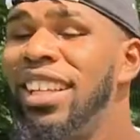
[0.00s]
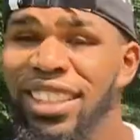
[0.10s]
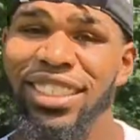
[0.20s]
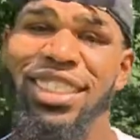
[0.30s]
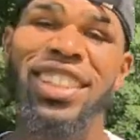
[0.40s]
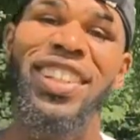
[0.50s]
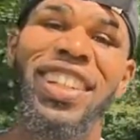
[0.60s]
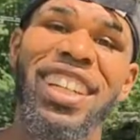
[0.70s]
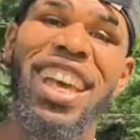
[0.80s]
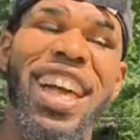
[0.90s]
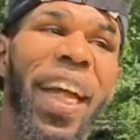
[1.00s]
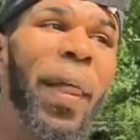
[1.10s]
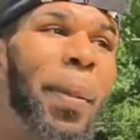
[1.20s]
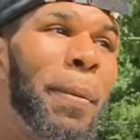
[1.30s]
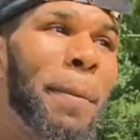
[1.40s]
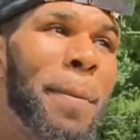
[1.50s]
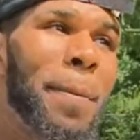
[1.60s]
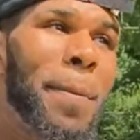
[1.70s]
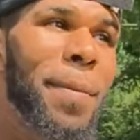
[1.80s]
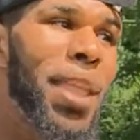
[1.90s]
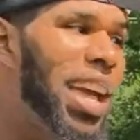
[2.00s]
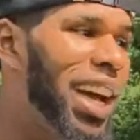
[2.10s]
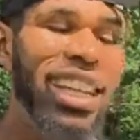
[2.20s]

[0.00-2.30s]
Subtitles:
considering that I